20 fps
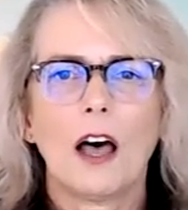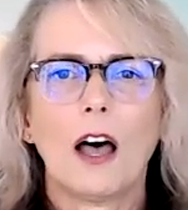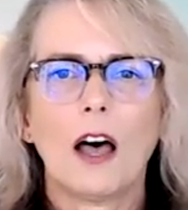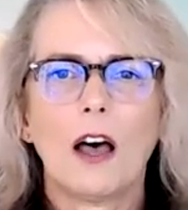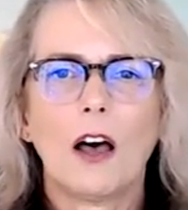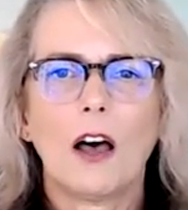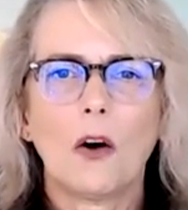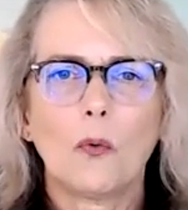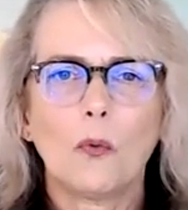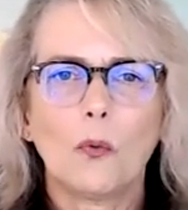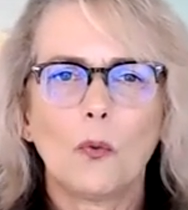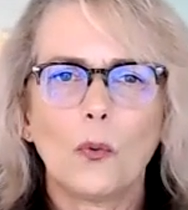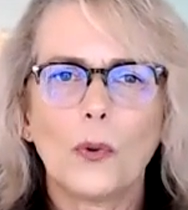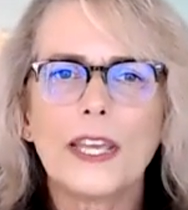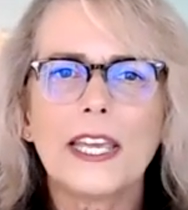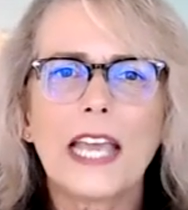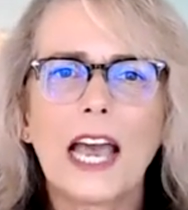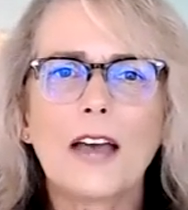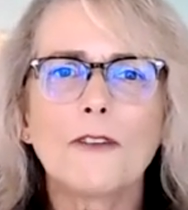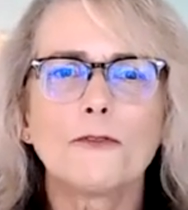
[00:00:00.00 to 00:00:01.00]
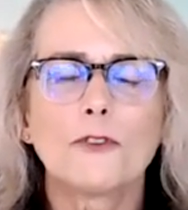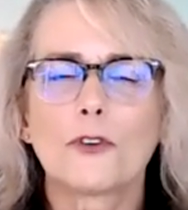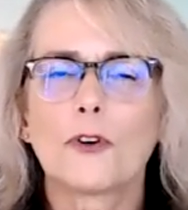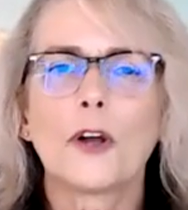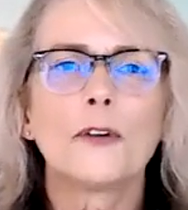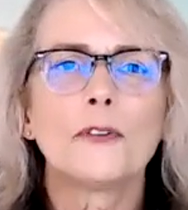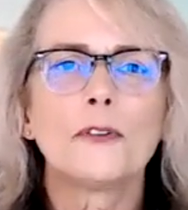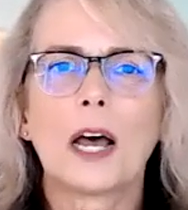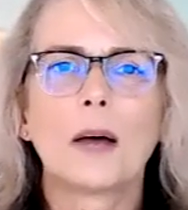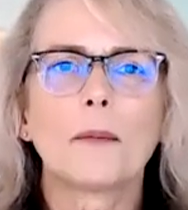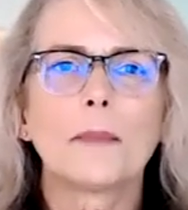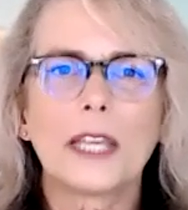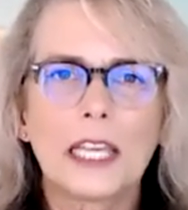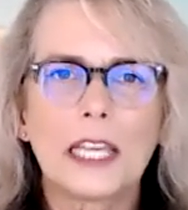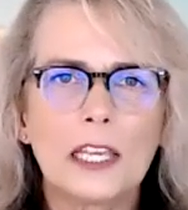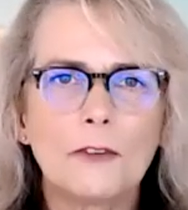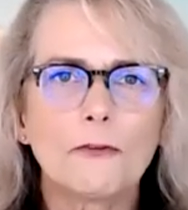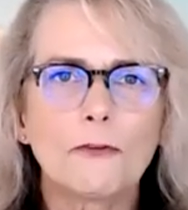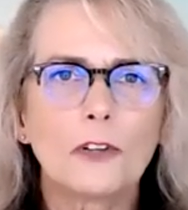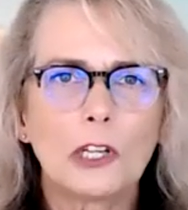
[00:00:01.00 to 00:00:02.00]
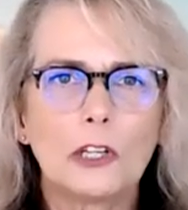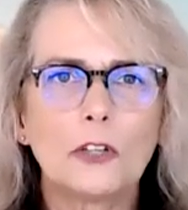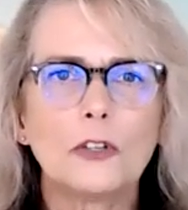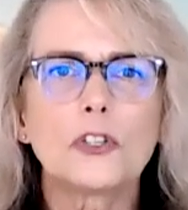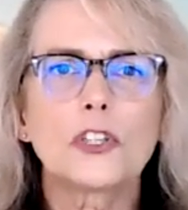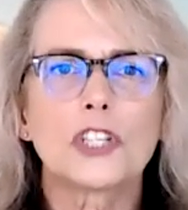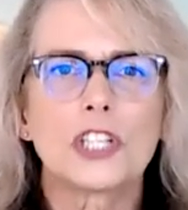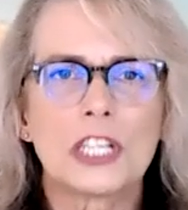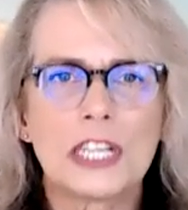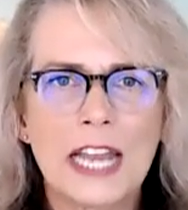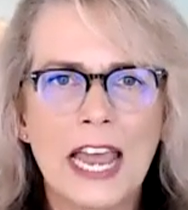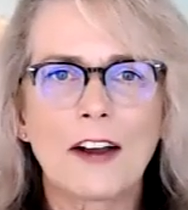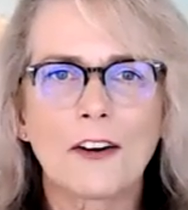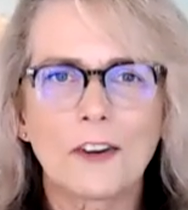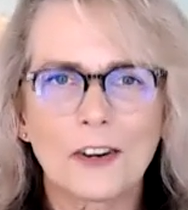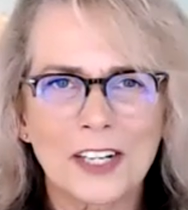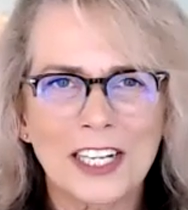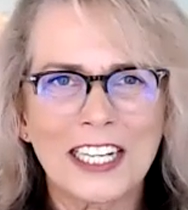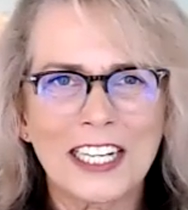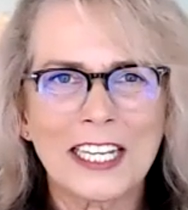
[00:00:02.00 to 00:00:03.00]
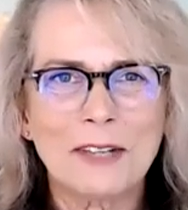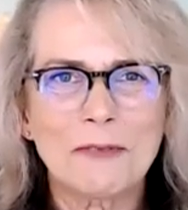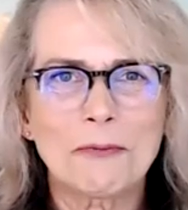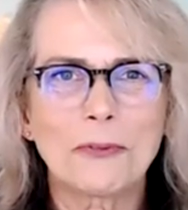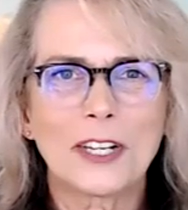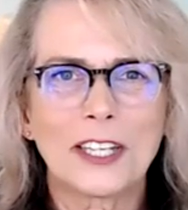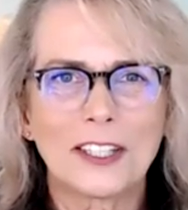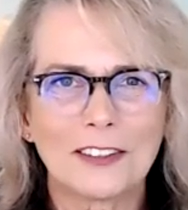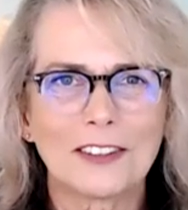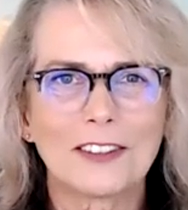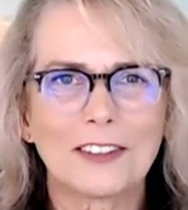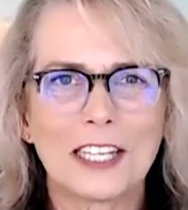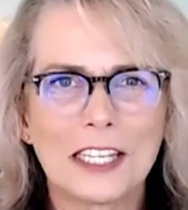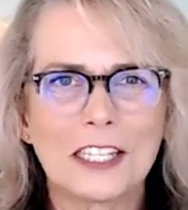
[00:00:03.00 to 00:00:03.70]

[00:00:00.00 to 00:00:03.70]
we have grown up evolutionarily with these